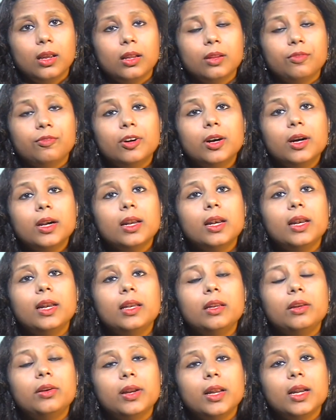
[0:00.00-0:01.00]

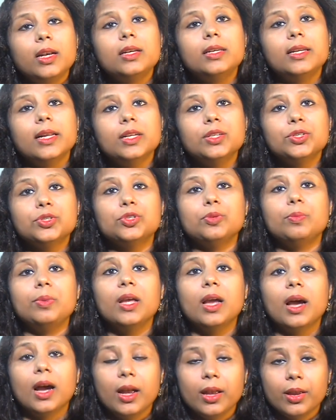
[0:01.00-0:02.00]
fertility rate tends to be
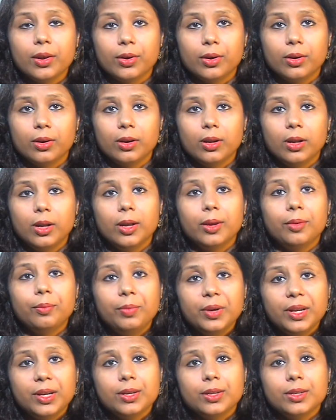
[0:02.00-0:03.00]
higher
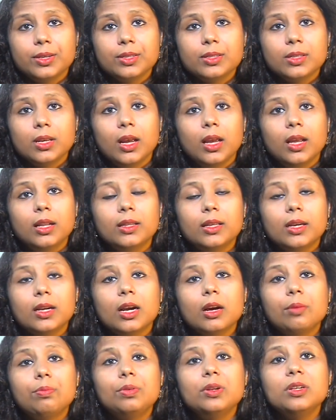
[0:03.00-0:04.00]
because the
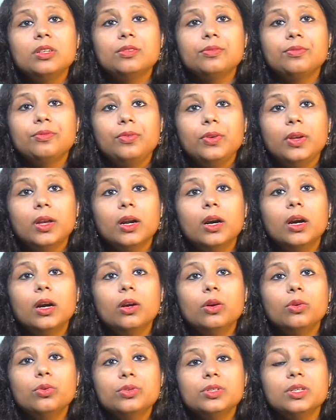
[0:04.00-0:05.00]
couples fear
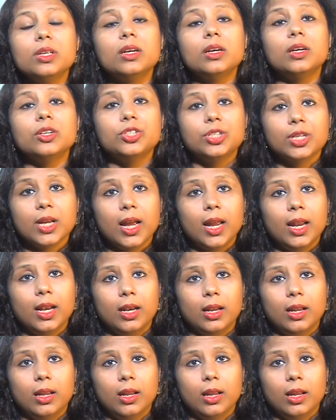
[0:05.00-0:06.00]
losing a
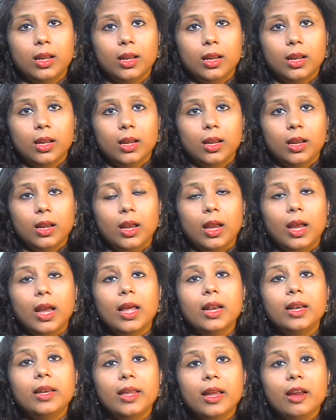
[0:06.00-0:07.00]
child,
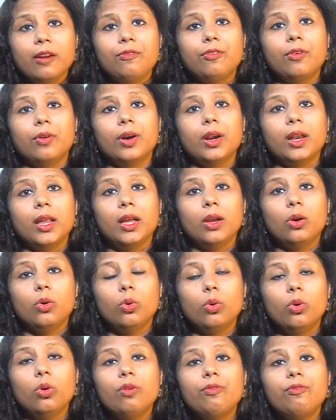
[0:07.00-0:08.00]
and therefore they
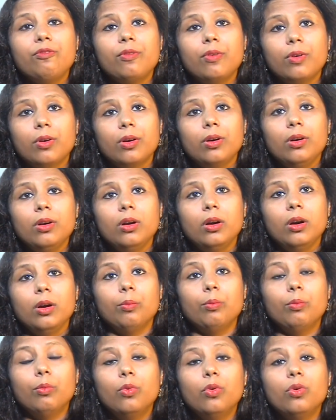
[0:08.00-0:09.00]
go for
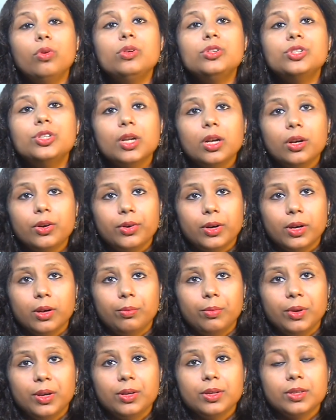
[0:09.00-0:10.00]
more children
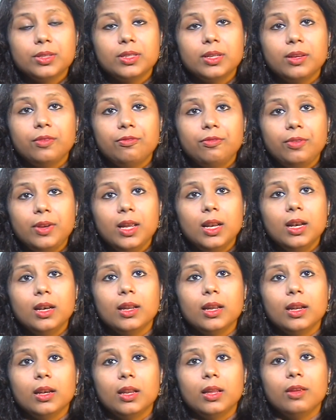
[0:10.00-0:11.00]
because they feel
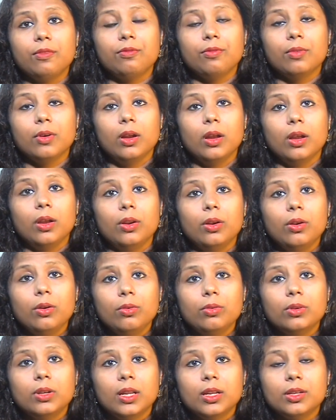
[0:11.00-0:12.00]
that
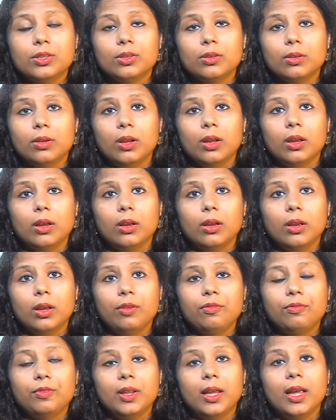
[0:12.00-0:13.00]

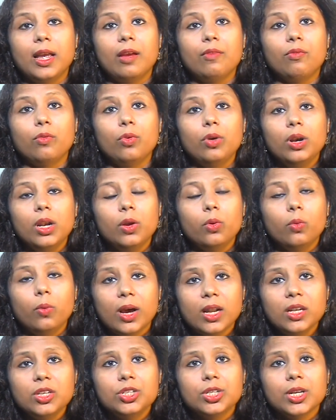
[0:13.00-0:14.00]
if they have only
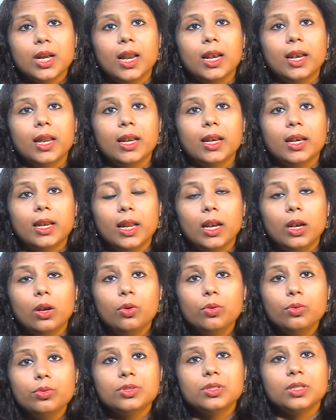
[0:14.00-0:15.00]
one child and they
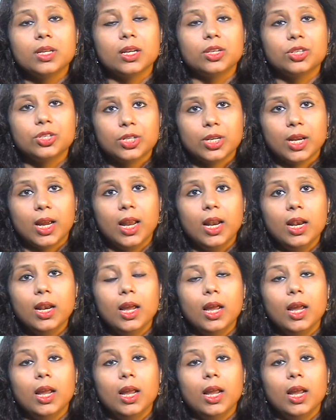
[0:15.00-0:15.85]
lose that child,